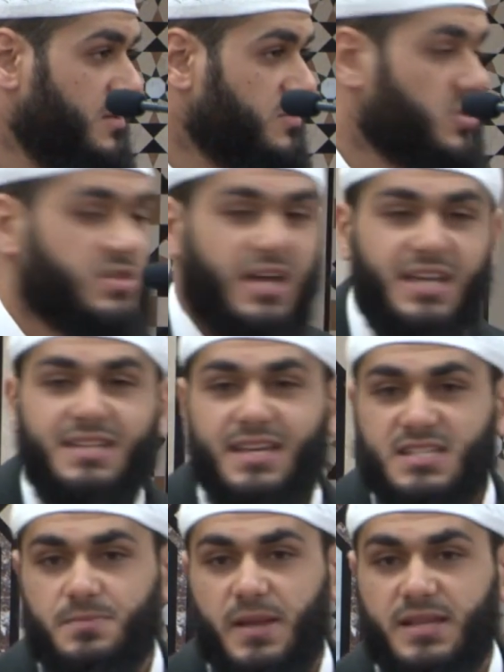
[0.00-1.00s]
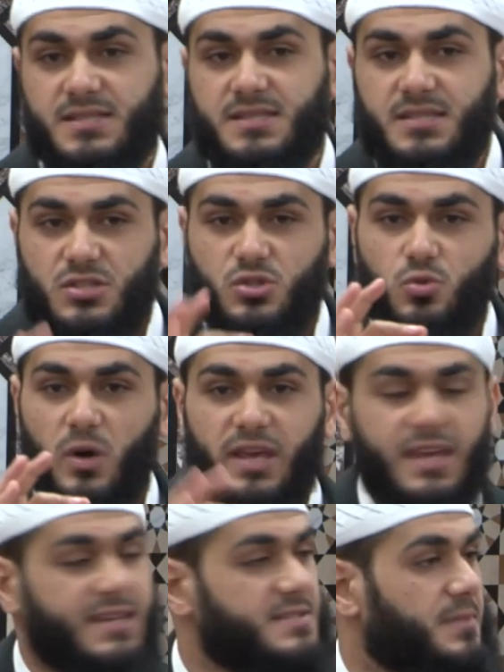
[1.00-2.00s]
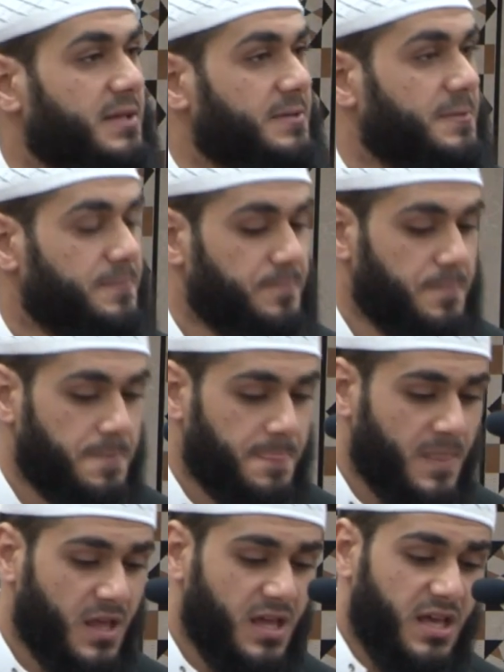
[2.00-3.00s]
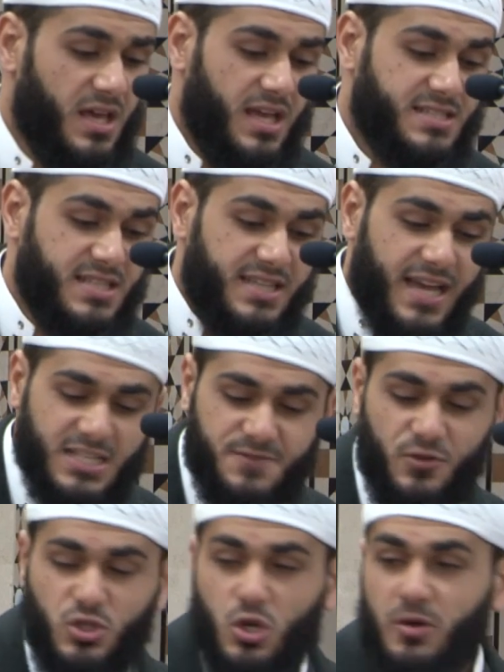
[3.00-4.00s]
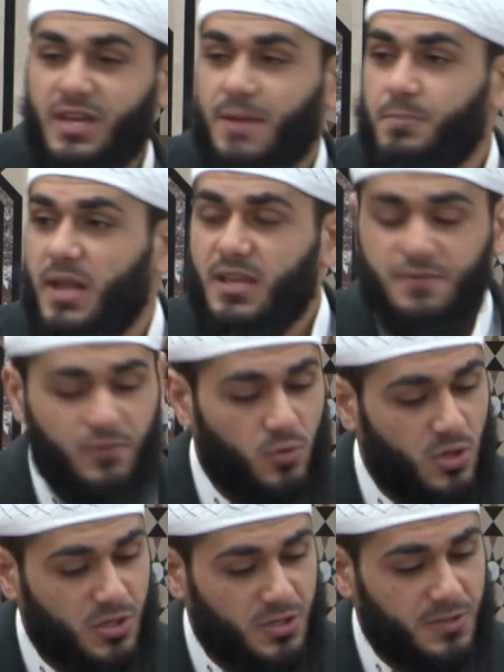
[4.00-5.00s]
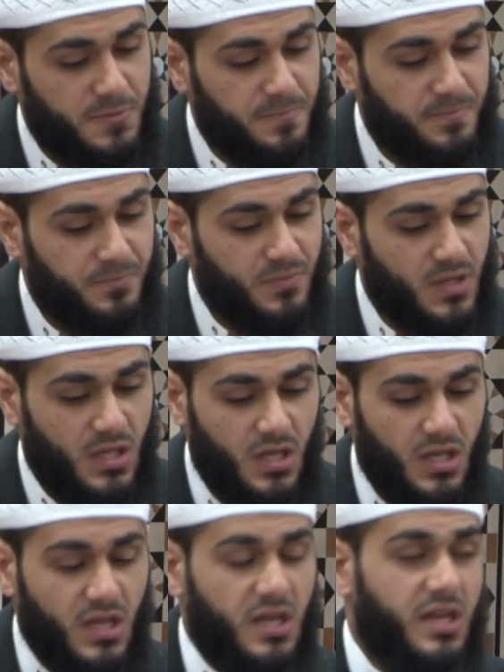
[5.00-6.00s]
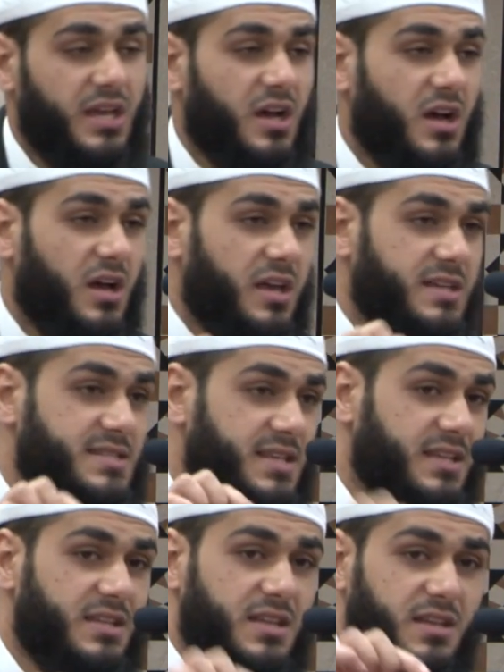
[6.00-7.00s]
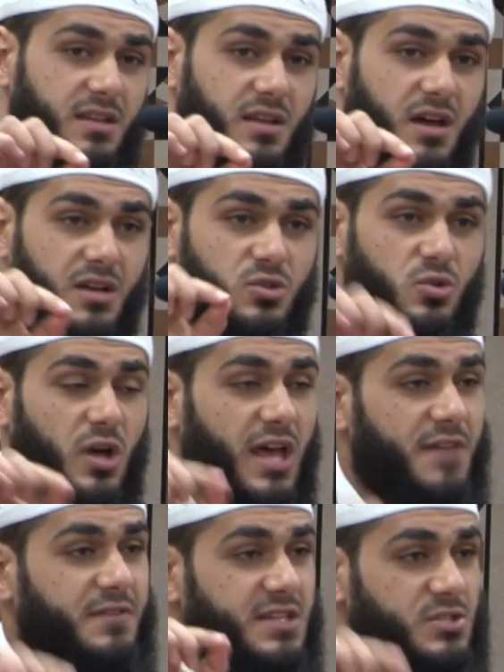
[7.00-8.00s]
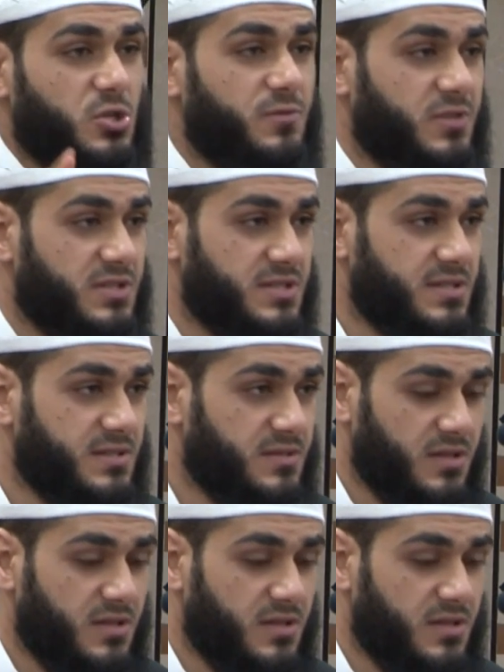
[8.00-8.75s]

So Sa'id explains, listen to what he explained. He said, as for showing up late for work, he said, I do not have any servants.